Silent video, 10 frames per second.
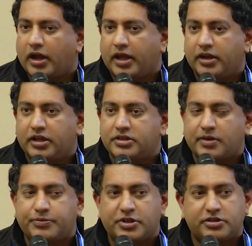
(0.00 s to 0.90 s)
And in
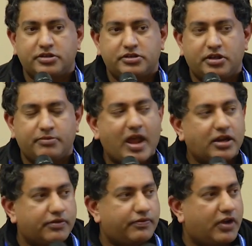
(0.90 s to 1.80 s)
some senses, they're
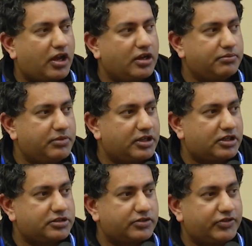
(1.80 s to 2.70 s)
magnified
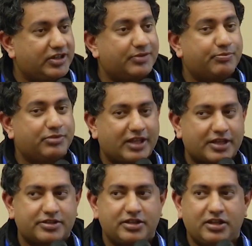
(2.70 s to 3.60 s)
because of the
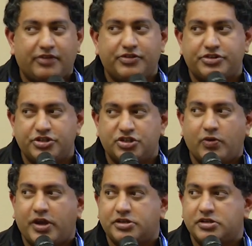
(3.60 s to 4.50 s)
complexity of the
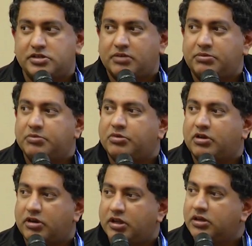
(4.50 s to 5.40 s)
situations that people
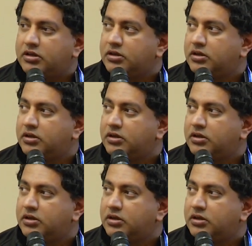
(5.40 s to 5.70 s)
are in.